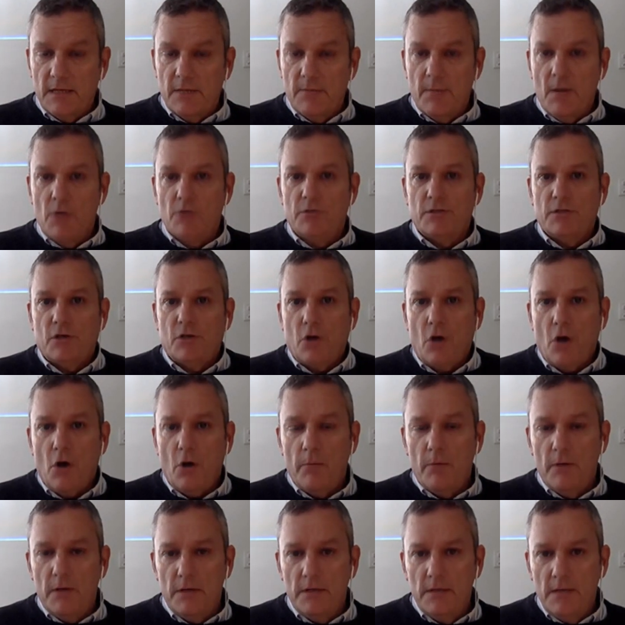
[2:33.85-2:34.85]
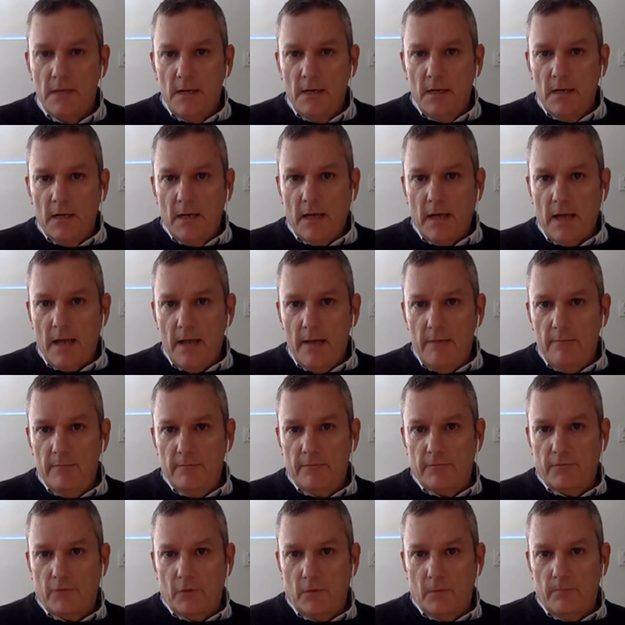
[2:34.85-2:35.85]
The most common came
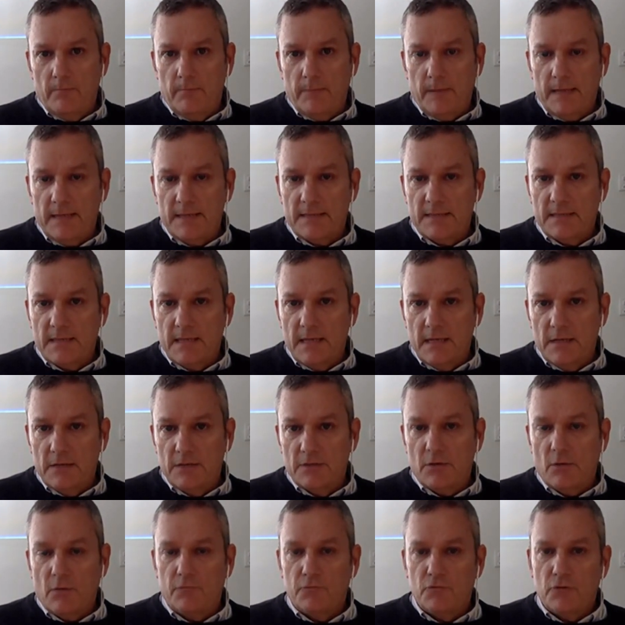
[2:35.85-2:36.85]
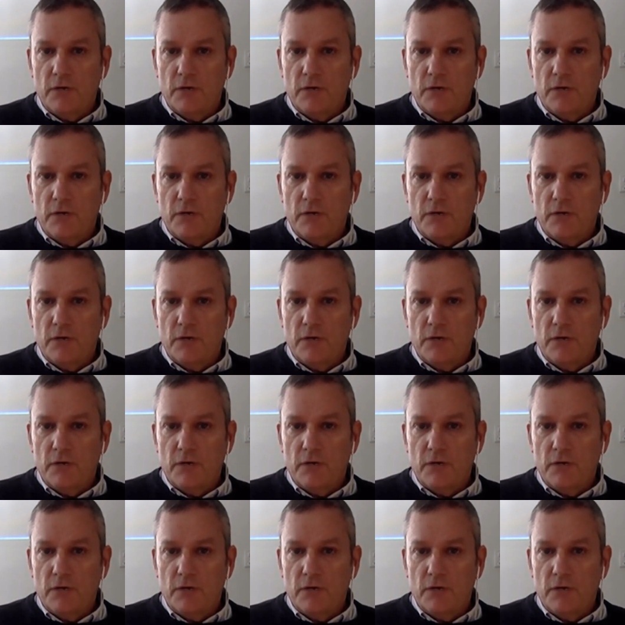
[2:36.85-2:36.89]
from plastic soft